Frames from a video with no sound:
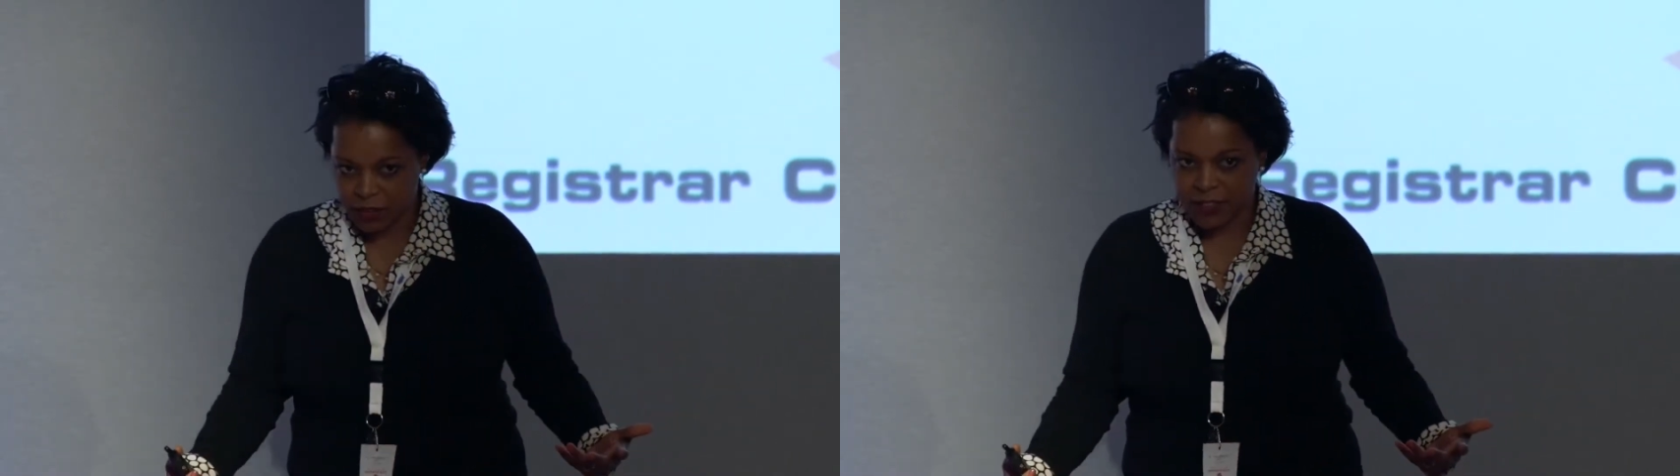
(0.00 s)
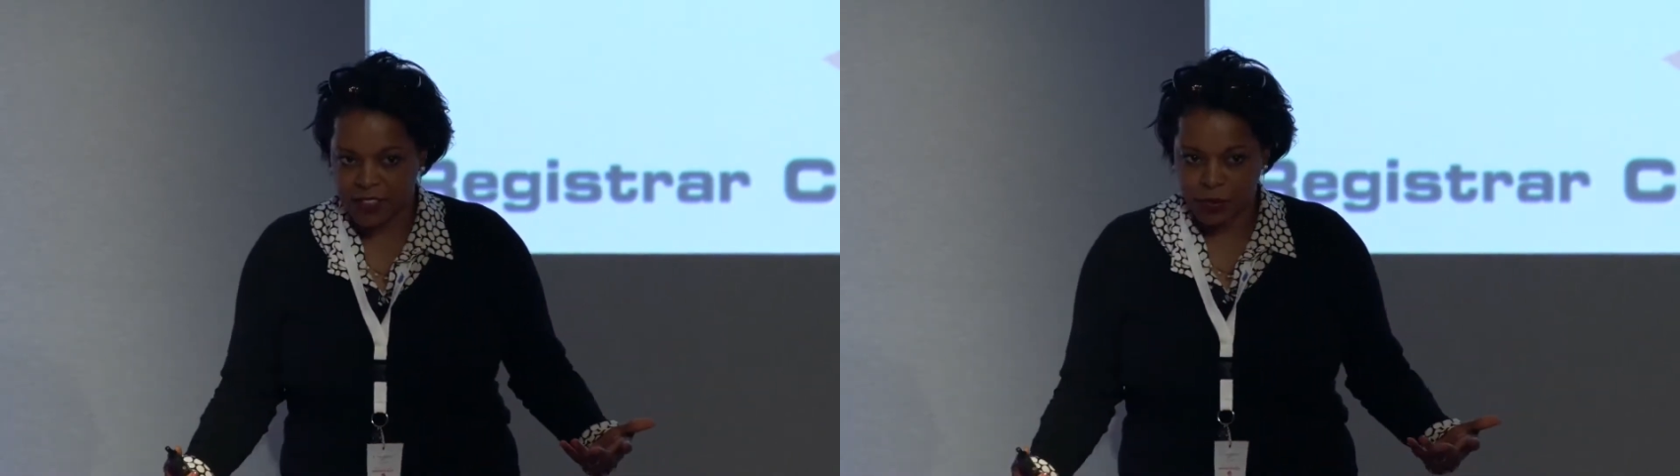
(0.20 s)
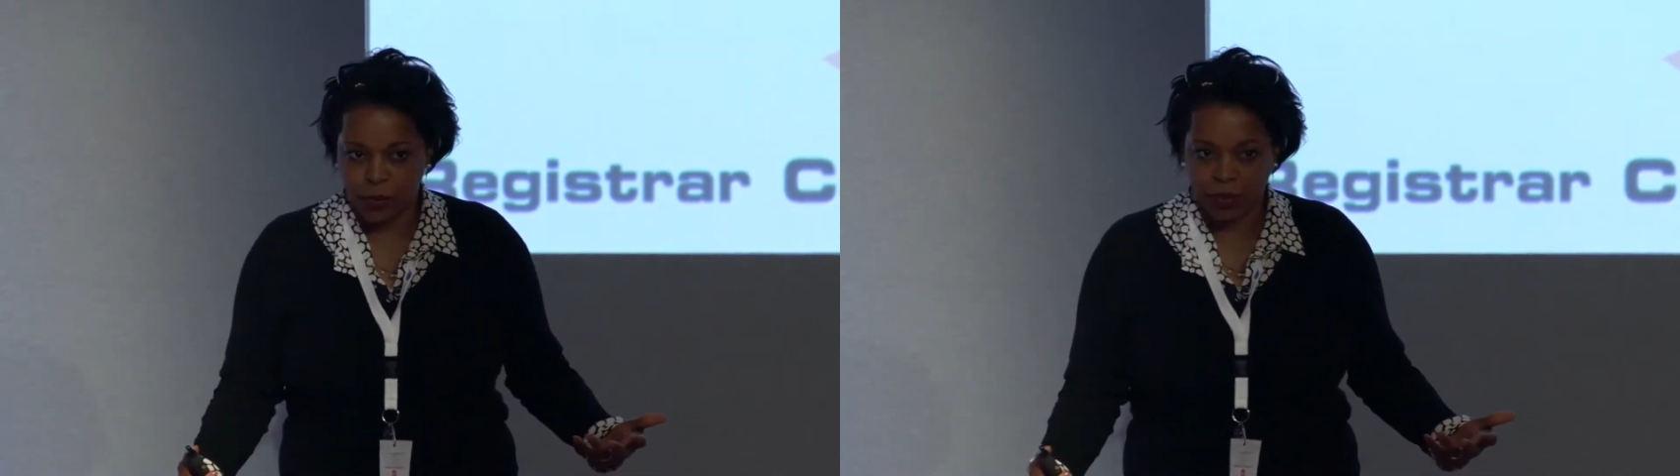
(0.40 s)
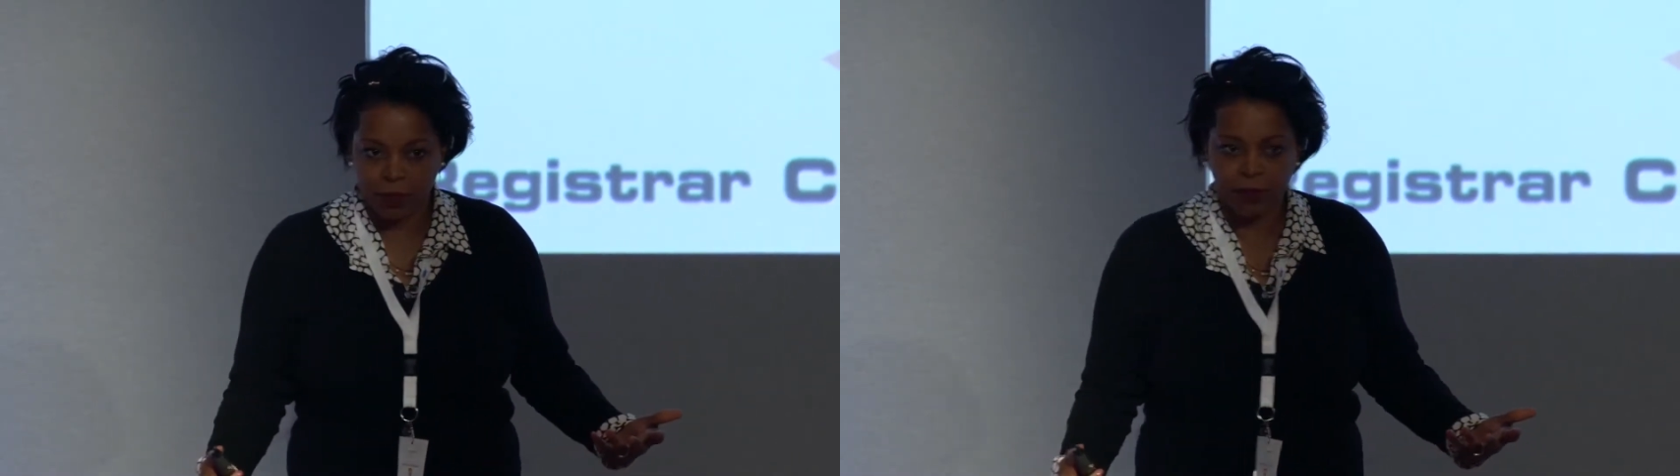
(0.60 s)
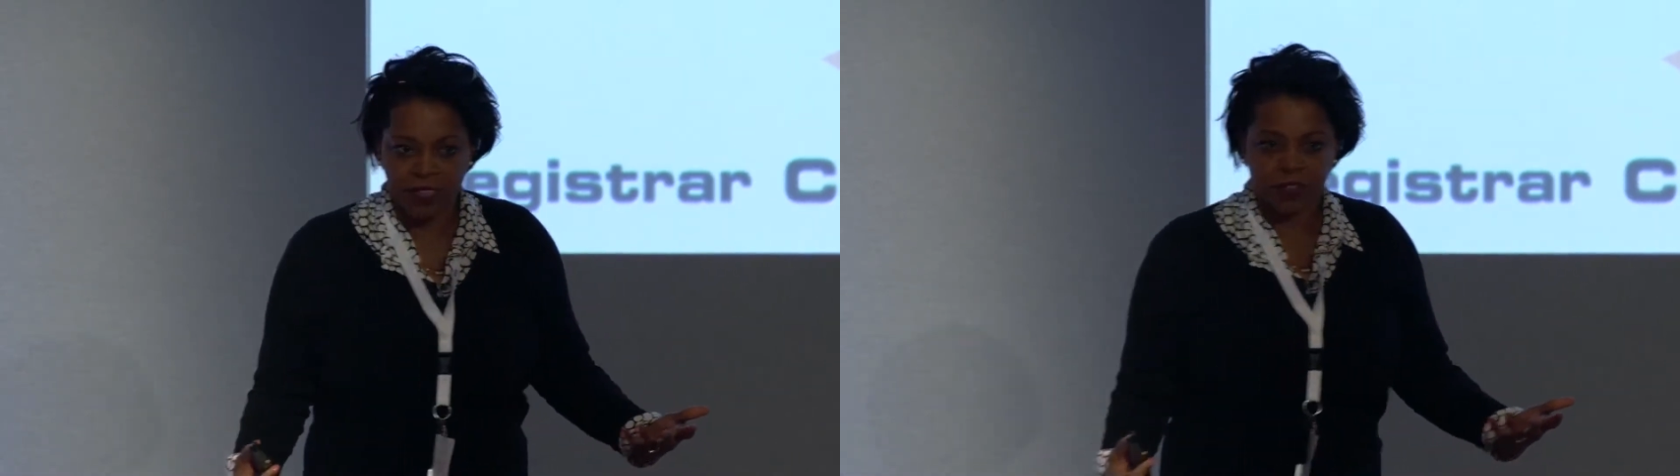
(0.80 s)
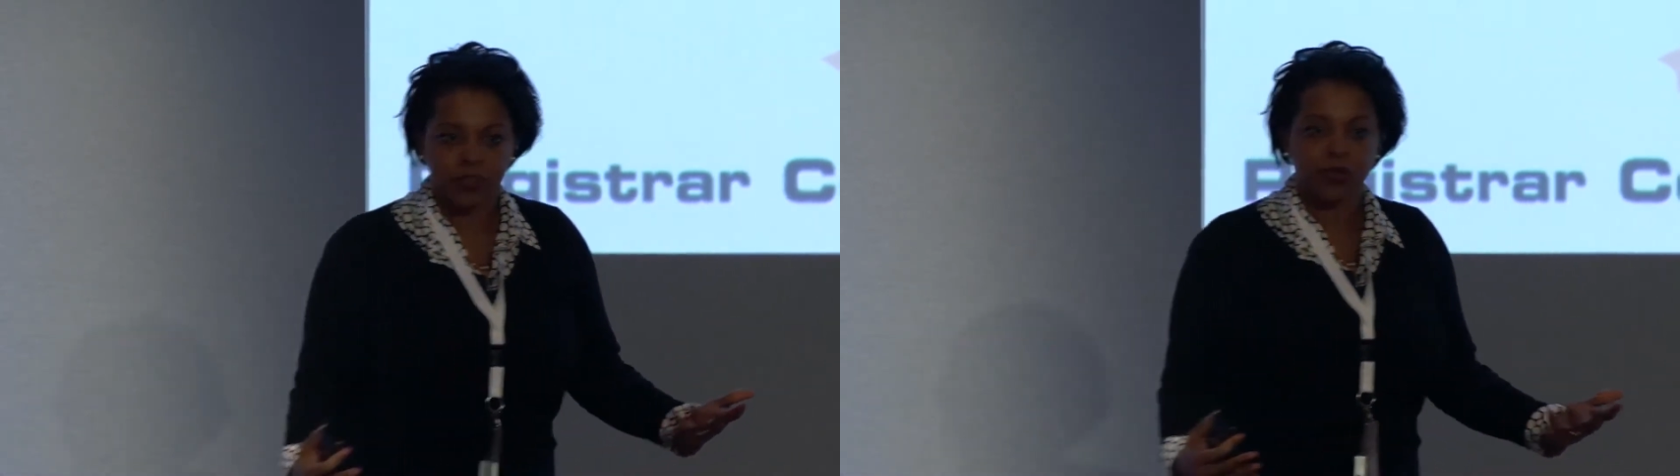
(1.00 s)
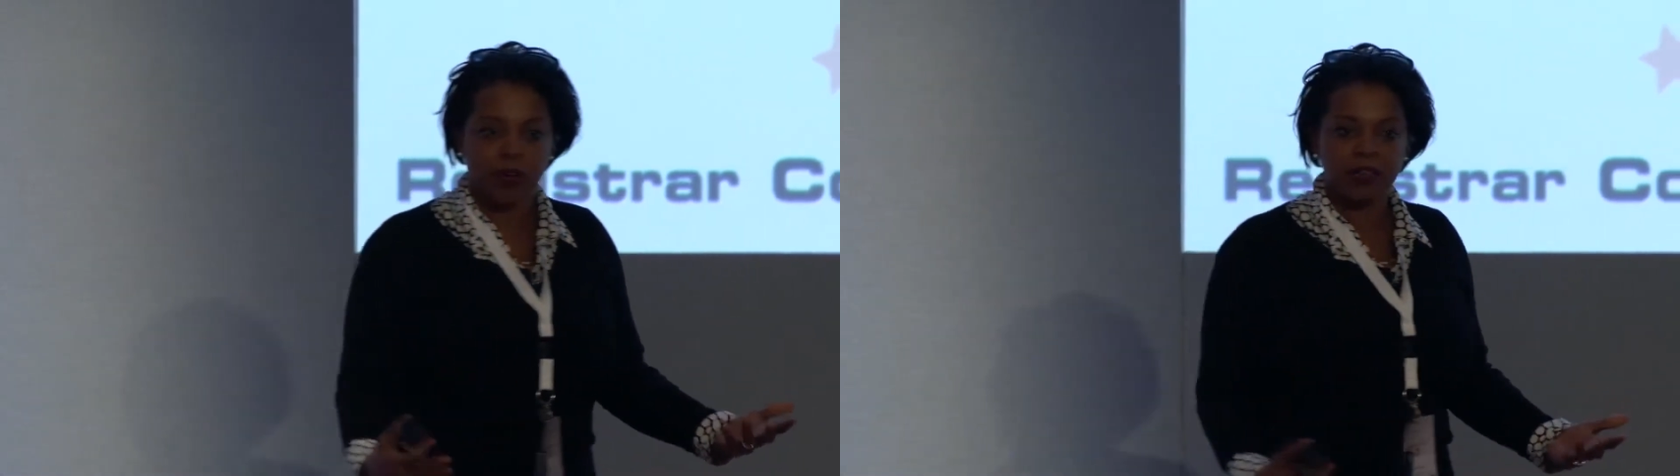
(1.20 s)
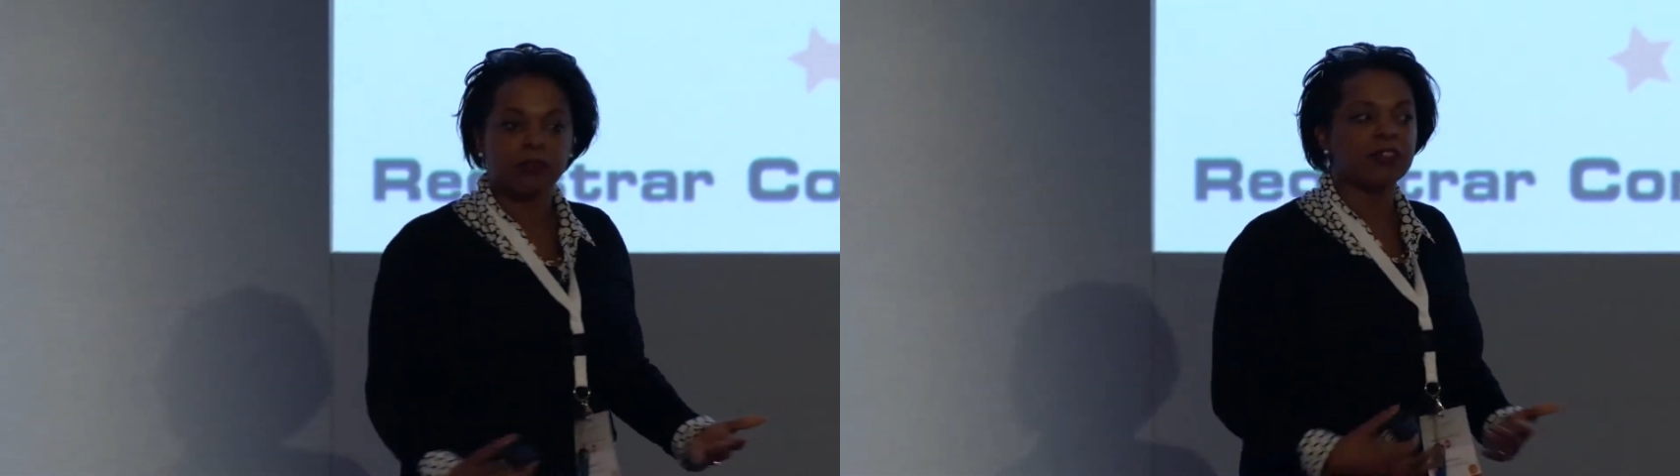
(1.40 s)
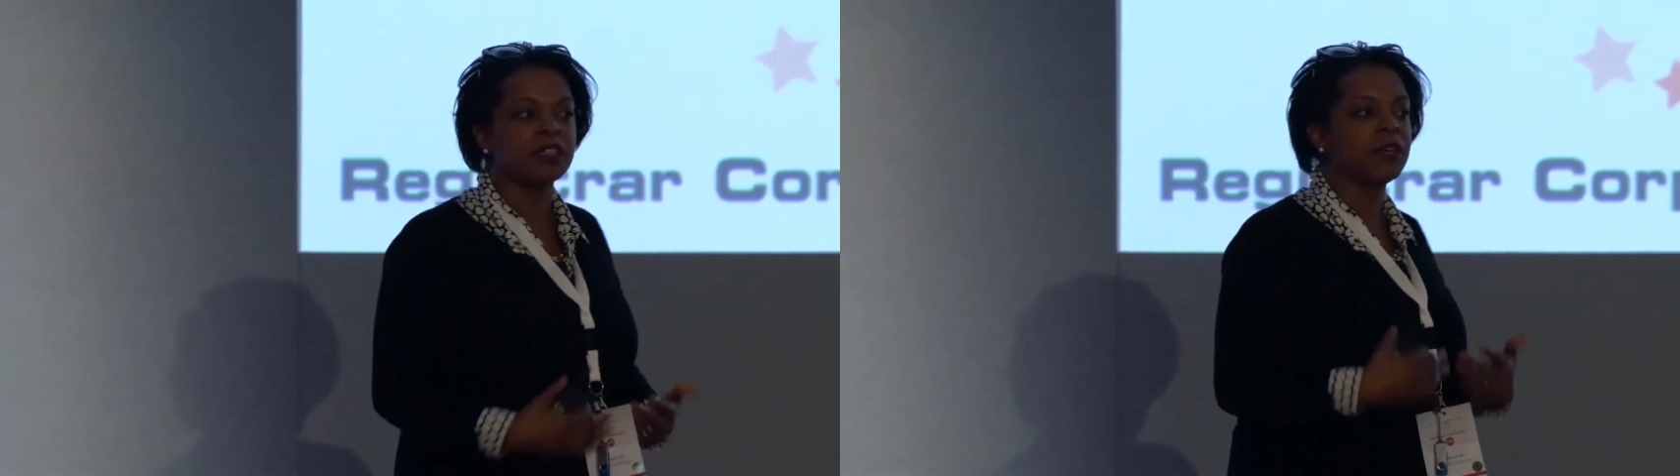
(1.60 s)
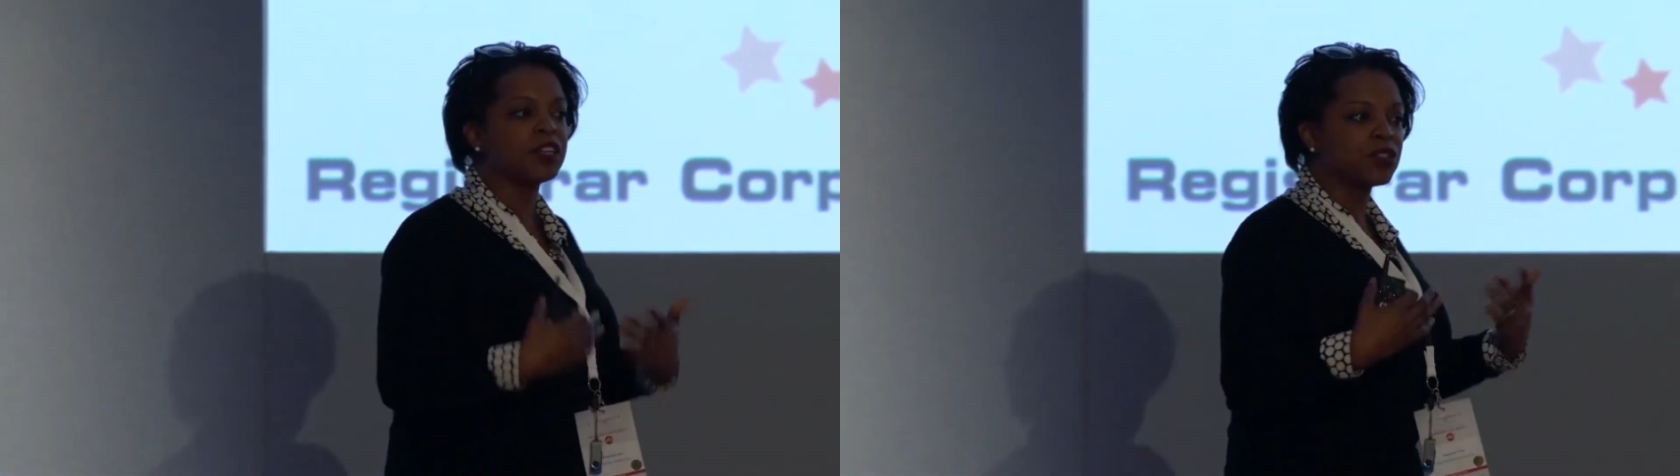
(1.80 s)
at this point because they're trying to really
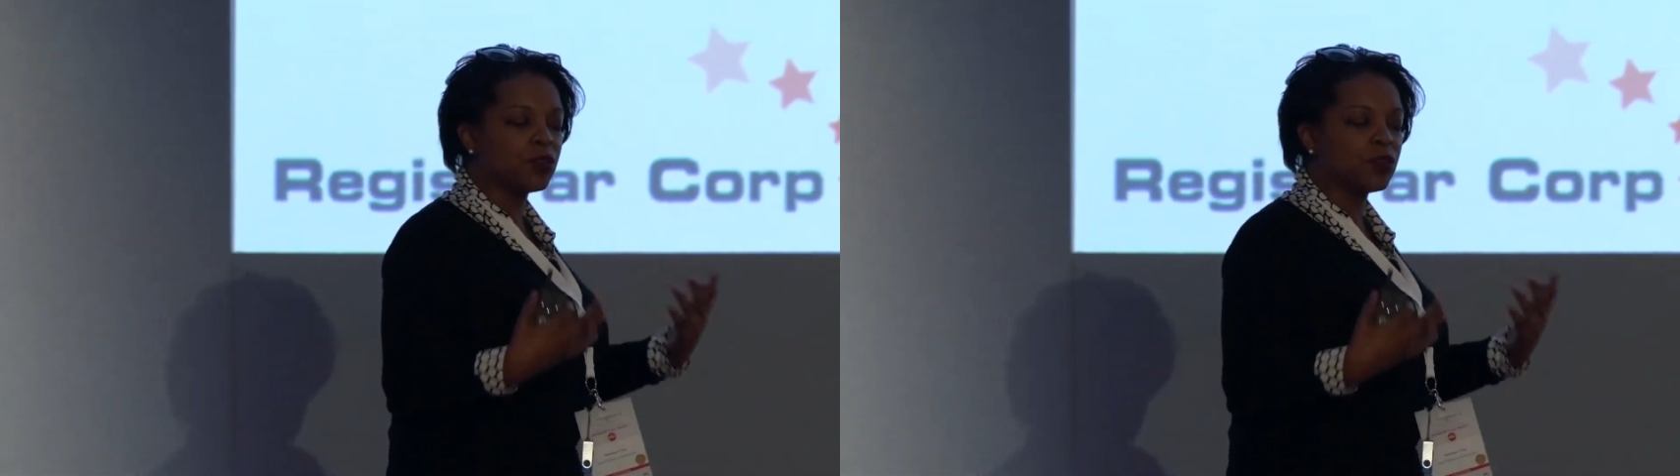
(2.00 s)
make sure